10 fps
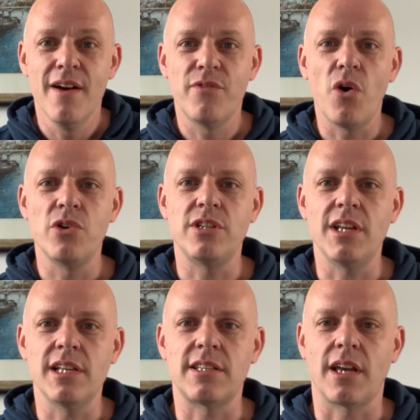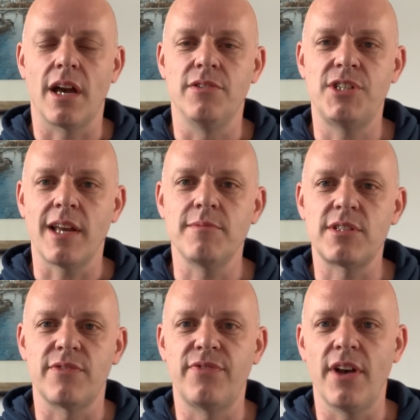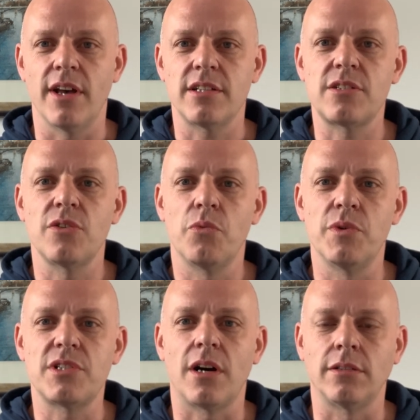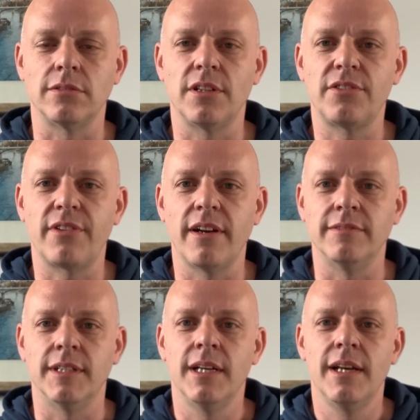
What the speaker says: 400 years ago, James I was on the throne.